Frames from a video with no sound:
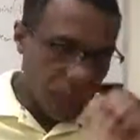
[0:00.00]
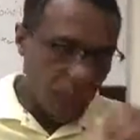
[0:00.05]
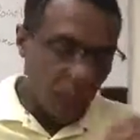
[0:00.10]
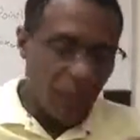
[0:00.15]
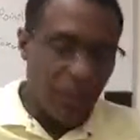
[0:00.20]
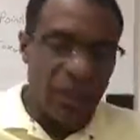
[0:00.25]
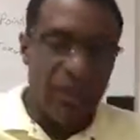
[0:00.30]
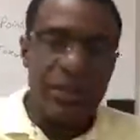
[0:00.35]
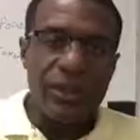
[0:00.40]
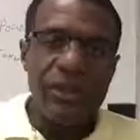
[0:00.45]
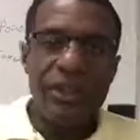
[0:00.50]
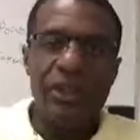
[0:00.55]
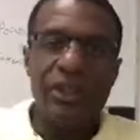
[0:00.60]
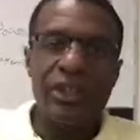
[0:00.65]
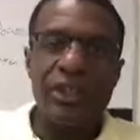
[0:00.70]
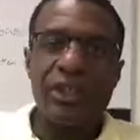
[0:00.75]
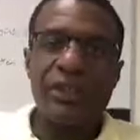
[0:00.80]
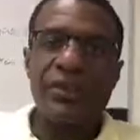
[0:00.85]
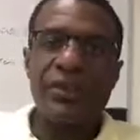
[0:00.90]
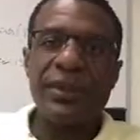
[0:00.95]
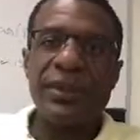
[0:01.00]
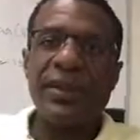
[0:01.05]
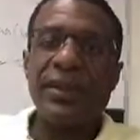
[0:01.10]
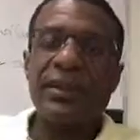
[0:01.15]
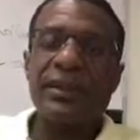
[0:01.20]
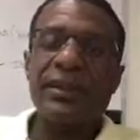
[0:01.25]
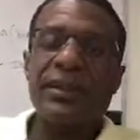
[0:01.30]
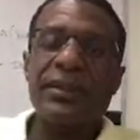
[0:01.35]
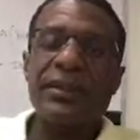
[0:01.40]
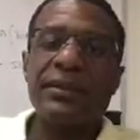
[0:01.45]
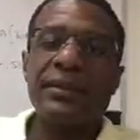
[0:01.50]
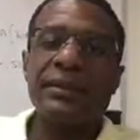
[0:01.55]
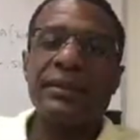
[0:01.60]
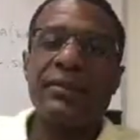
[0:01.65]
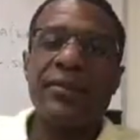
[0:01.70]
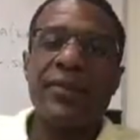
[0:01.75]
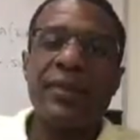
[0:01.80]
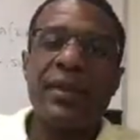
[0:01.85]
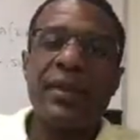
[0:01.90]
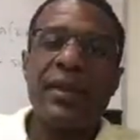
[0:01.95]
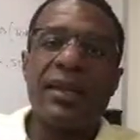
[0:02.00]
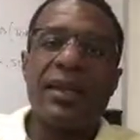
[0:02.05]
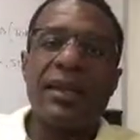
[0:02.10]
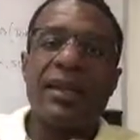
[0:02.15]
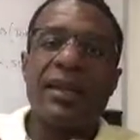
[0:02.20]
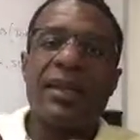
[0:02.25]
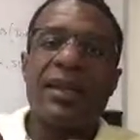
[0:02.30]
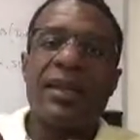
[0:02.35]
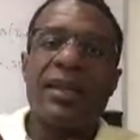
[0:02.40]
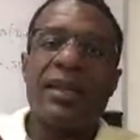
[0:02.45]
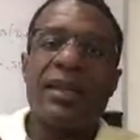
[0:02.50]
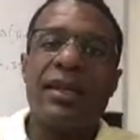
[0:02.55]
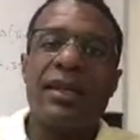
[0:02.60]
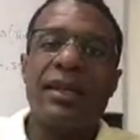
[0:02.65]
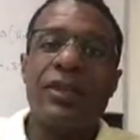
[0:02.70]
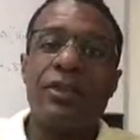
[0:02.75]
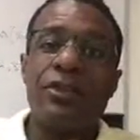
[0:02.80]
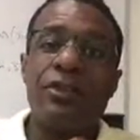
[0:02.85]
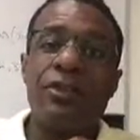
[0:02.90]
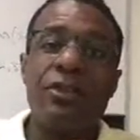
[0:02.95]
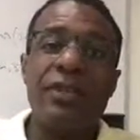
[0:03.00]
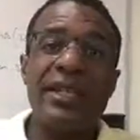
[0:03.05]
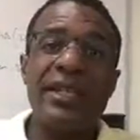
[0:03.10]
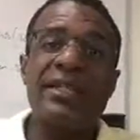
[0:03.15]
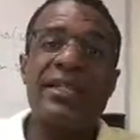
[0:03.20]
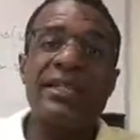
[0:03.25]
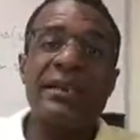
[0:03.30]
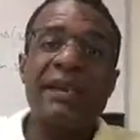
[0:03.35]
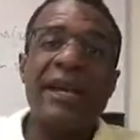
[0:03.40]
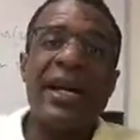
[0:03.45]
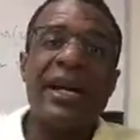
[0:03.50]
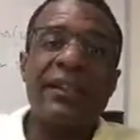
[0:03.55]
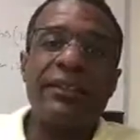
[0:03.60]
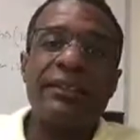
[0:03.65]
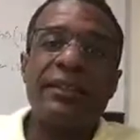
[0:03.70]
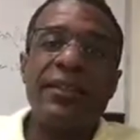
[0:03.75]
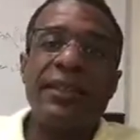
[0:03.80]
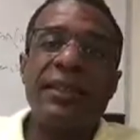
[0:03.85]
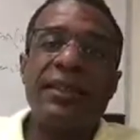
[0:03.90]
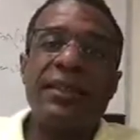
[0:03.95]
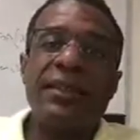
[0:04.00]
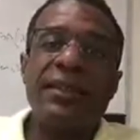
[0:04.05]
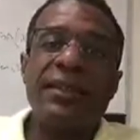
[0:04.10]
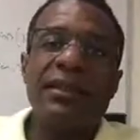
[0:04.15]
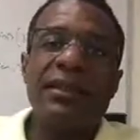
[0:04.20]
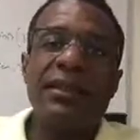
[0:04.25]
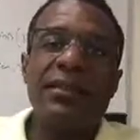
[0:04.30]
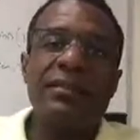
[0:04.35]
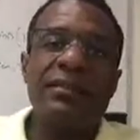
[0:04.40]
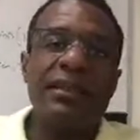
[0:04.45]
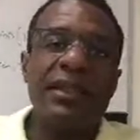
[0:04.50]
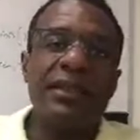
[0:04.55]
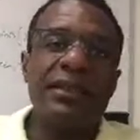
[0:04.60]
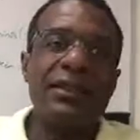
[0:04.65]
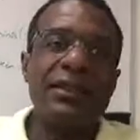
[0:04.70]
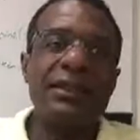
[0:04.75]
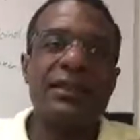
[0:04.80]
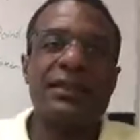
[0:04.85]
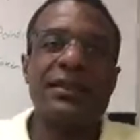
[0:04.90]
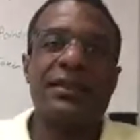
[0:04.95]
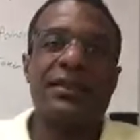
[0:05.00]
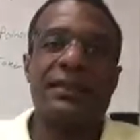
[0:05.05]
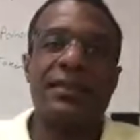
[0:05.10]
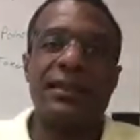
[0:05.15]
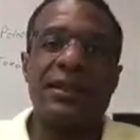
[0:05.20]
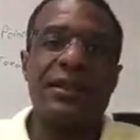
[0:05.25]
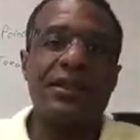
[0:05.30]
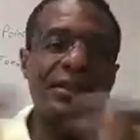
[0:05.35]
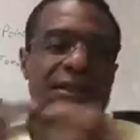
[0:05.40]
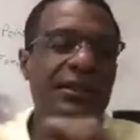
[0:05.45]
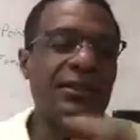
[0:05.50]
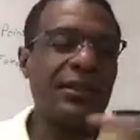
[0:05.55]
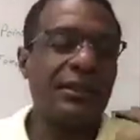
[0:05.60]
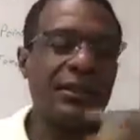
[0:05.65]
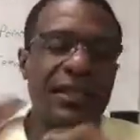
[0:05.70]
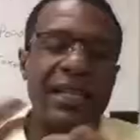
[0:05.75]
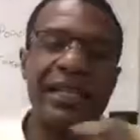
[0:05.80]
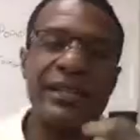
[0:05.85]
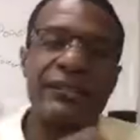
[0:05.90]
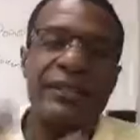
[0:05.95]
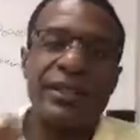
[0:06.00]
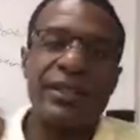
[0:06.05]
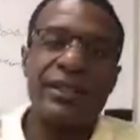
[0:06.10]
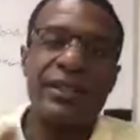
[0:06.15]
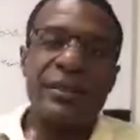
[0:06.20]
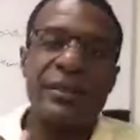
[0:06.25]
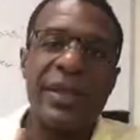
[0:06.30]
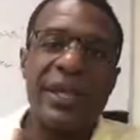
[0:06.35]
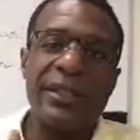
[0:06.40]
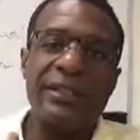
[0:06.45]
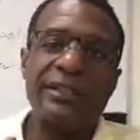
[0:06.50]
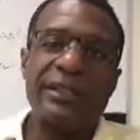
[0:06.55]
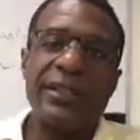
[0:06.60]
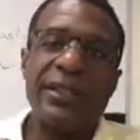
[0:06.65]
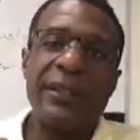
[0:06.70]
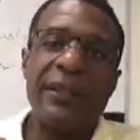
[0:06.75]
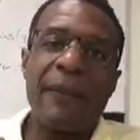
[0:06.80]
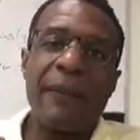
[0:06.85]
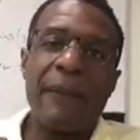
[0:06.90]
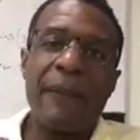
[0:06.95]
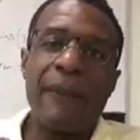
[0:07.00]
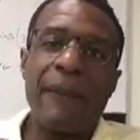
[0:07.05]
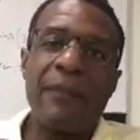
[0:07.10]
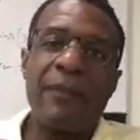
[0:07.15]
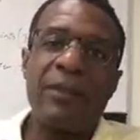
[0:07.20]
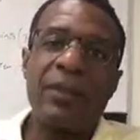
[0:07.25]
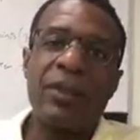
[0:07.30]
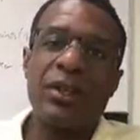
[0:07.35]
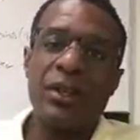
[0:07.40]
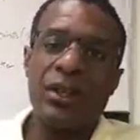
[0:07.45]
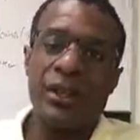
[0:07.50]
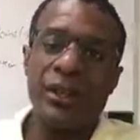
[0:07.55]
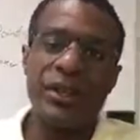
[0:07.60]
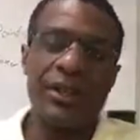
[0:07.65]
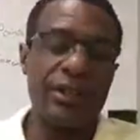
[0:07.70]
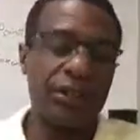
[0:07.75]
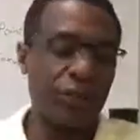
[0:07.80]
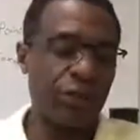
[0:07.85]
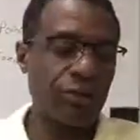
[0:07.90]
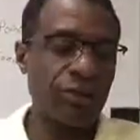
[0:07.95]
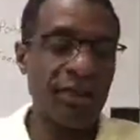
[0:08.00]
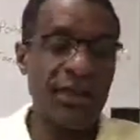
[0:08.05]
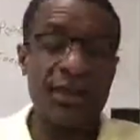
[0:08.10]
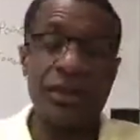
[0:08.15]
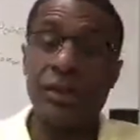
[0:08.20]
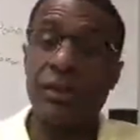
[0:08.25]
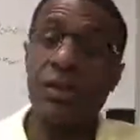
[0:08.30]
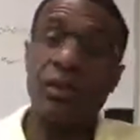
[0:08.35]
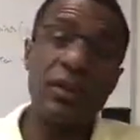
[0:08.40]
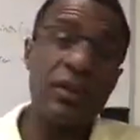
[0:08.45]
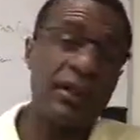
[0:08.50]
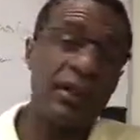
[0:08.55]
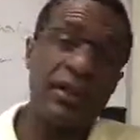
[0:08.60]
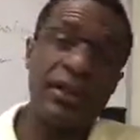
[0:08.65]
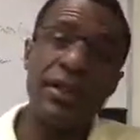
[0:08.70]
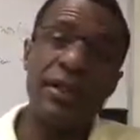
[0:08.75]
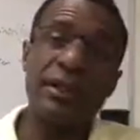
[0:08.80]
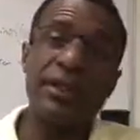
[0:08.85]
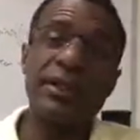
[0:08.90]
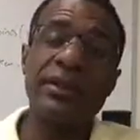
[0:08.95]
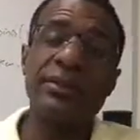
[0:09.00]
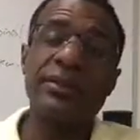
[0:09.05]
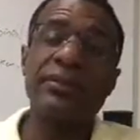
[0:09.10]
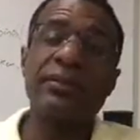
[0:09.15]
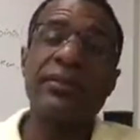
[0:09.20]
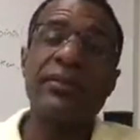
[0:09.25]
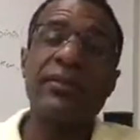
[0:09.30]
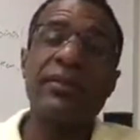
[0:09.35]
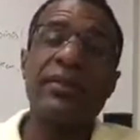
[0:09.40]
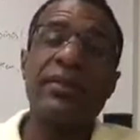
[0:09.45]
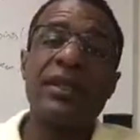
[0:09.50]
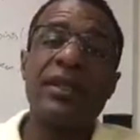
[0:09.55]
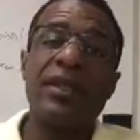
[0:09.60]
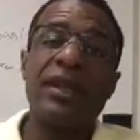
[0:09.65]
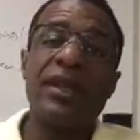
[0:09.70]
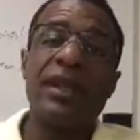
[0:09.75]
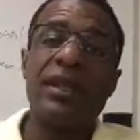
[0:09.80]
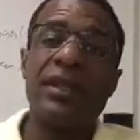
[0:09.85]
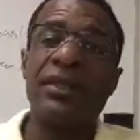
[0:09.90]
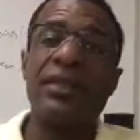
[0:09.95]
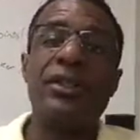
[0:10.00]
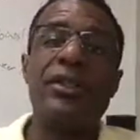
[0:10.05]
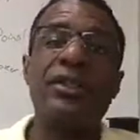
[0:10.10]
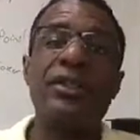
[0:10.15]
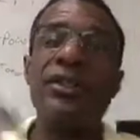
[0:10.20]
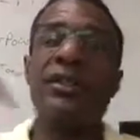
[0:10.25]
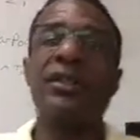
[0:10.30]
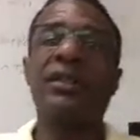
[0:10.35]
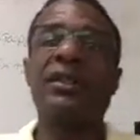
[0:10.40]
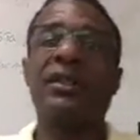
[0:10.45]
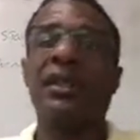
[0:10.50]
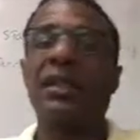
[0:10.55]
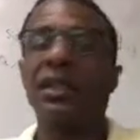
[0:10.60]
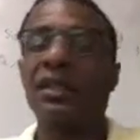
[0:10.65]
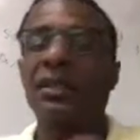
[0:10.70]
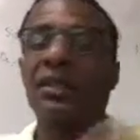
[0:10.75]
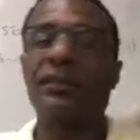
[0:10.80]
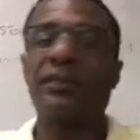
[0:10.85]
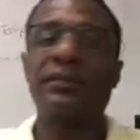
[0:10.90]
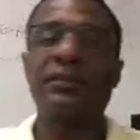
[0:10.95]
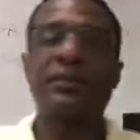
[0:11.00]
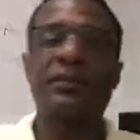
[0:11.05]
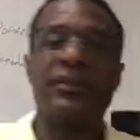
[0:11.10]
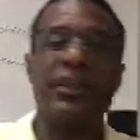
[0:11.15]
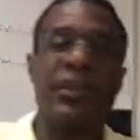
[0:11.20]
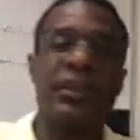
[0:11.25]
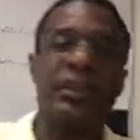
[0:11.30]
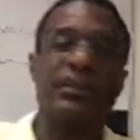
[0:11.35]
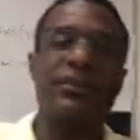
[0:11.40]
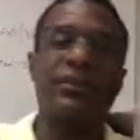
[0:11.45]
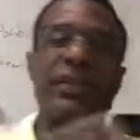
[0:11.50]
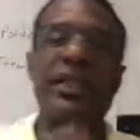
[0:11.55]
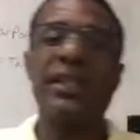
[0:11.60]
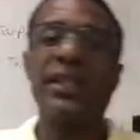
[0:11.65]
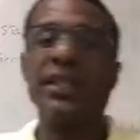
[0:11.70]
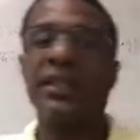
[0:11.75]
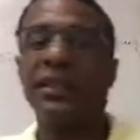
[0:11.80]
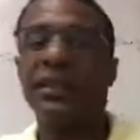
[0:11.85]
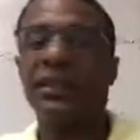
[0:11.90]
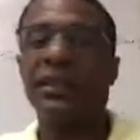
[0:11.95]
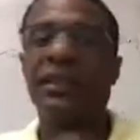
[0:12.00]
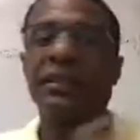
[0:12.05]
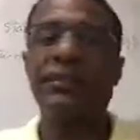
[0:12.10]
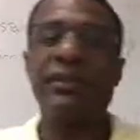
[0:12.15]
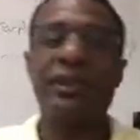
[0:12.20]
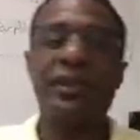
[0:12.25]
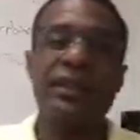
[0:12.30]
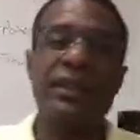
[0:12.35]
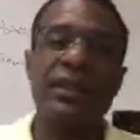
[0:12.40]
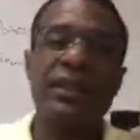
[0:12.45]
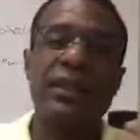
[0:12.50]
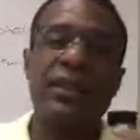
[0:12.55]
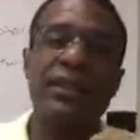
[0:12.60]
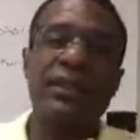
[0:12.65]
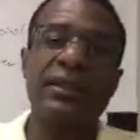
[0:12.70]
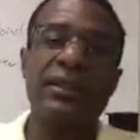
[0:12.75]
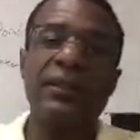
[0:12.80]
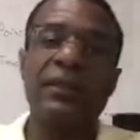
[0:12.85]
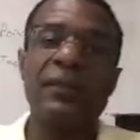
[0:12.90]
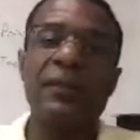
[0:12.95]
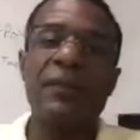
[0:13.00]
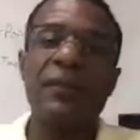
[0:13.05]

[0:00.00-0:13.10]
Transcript: while using your GPS, it drains the battery. It just sucks the life out of the battery because the screen is always on, and it's using a lot of data and everything, and